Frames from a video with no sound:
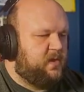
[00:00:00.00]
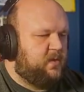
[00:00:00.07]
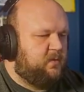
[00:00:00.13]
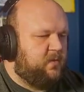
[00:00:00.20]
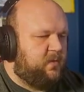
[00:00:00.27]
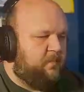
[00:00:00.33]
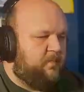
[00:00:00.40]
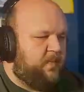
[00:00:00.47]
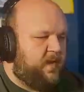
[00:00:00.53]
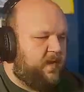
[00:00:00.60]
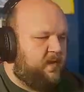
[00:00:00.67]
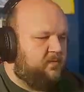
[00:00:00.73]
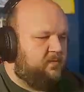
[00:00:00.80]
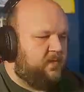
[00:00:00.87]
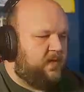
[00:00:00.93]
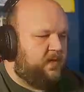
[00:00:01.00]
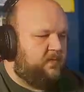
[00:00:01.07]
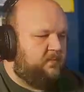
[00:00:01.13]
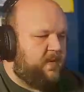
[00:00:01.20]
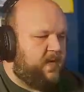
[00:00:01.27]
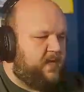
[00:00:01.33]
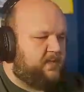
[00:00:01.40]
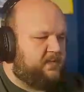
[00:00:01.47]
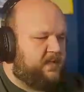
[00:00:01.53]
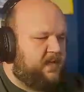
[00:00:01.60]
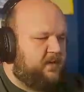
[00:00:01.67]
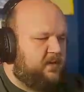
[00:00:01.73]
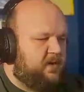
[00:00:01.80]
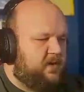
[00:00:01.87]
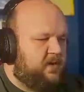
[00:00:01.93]
We're about ready to max
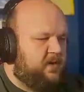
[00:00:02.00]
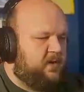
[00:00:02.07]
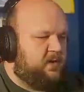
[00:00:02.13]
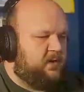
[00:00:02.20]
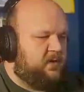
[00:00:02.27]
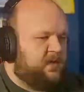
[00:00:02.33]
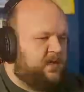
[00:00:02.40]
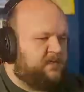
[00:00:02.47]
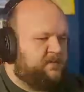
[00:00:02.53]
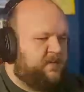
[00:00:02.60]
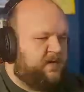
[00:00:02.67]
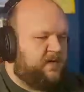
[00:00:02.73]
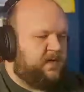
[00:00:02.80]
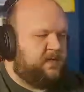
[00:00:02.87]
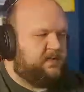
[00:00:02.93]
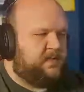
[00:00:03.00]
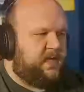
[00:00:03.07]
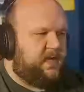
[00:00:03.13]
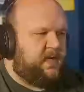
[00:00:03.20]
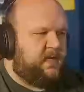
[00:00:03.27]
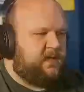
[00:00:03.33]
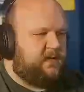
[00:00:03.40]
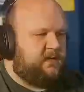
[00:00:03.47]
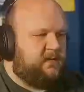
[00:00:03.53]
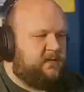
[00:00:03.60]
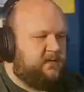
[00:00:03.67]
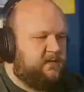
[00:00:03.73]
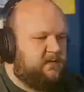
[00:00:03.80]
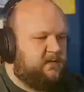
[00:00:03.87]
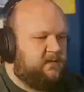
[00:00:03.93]
out our experience gain,
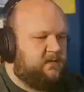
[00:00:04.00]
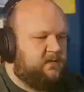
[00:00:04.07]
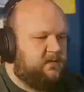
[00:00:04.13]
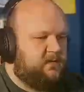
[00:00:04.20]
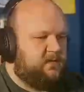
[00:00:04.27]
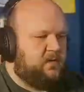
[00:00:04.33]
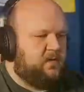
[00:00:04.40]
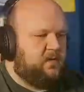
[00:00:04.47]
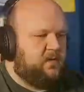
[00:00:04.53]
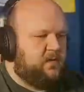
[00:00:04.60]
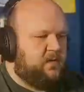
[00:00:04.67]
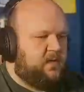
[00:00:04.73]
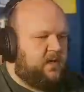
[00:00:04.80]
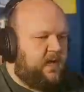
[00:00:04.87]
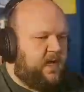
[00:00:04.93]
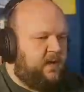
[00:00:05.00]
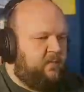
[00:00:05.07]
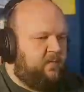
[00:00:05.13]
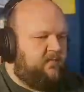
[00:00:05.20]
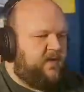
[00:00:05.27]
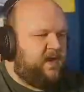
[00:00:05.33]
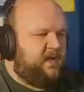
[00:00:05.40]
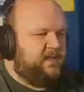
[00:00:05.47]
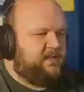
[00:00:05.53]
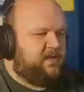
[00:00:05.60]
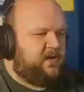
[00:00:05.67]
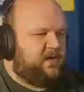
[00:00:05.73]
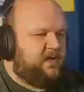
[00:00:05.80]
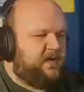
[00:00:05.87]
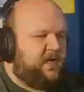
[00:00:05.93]
and we're finally
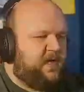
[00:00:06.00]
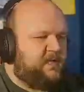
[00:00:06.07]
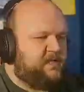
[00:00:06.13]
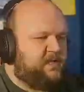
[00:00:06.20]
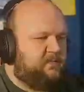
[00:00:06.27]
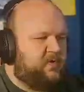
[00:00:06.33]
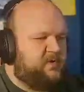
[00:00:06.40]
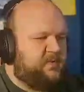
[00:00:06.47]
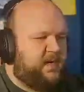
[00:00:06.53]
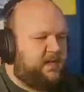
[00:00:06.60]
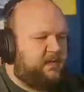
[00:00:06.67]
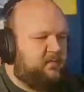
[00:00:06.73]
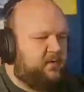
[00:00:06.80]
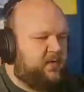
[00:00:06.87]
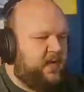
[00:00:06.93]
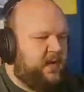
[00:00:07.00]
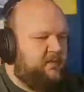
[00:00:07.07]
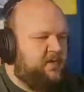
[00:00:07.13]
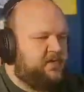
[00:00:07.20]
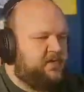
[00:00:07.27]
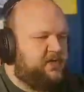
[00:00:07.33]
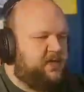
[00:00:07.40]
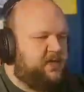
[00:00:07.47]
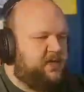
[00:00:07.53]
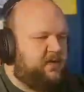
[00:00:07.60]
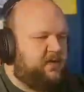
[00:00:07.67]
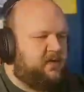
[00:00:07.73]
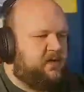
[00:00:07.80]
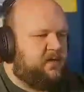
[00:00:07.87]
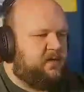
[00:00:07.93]
starting to get some respectable damage here.